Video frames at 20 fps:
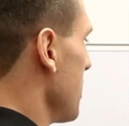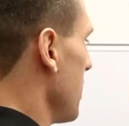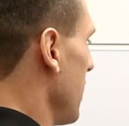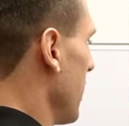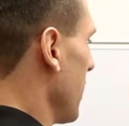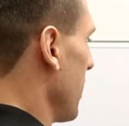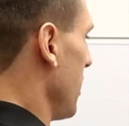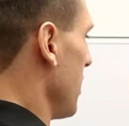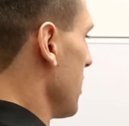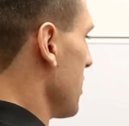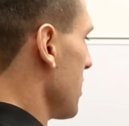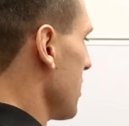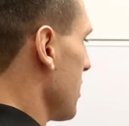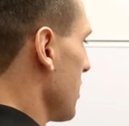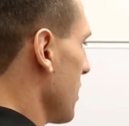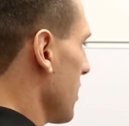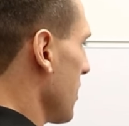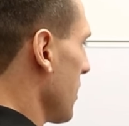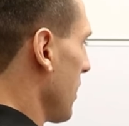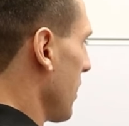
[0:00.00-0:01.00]
it like this.
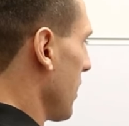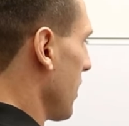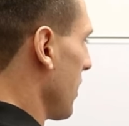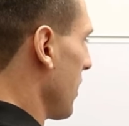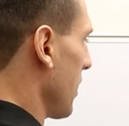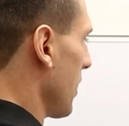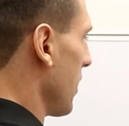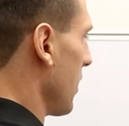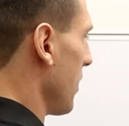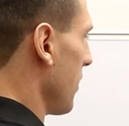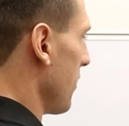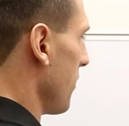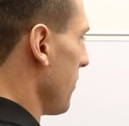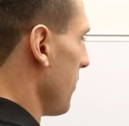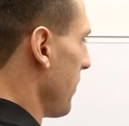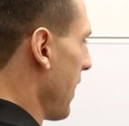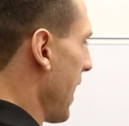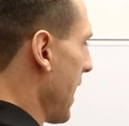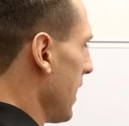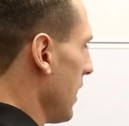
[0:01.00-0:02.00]

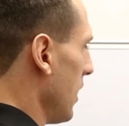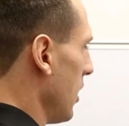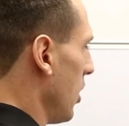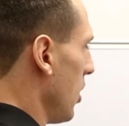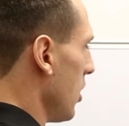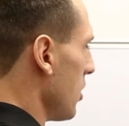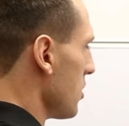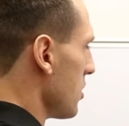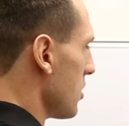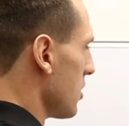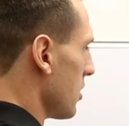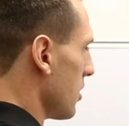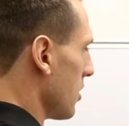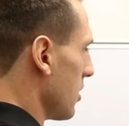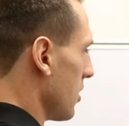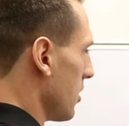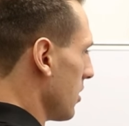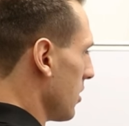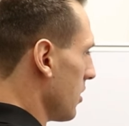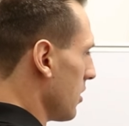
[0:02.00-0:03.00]
Fat loss,
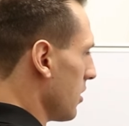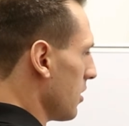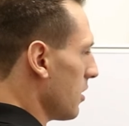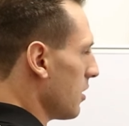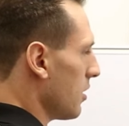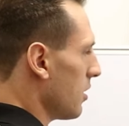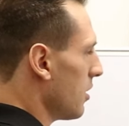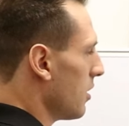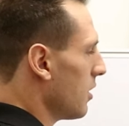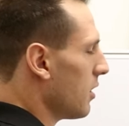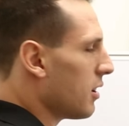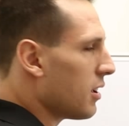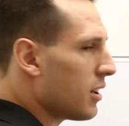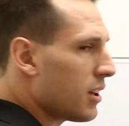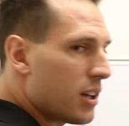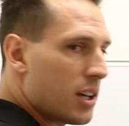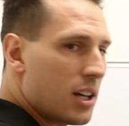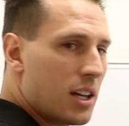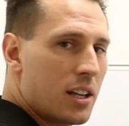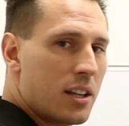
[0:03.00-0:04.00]

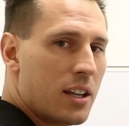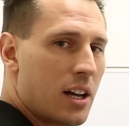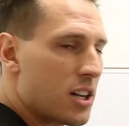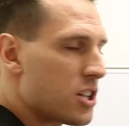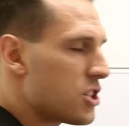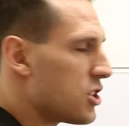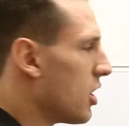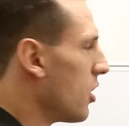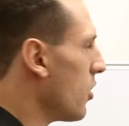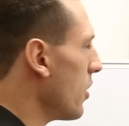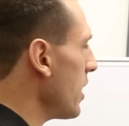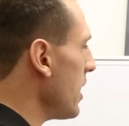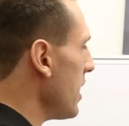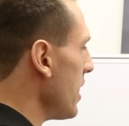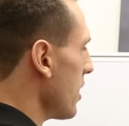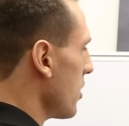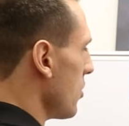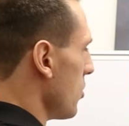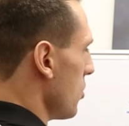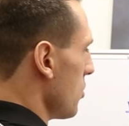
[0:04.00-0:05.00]
in a nutshell,
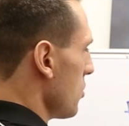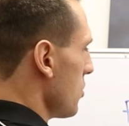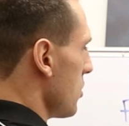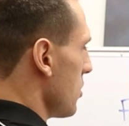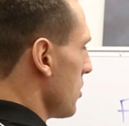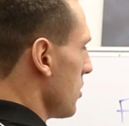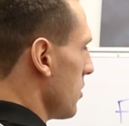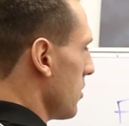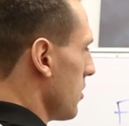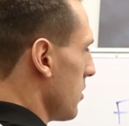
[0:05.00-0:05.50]
equals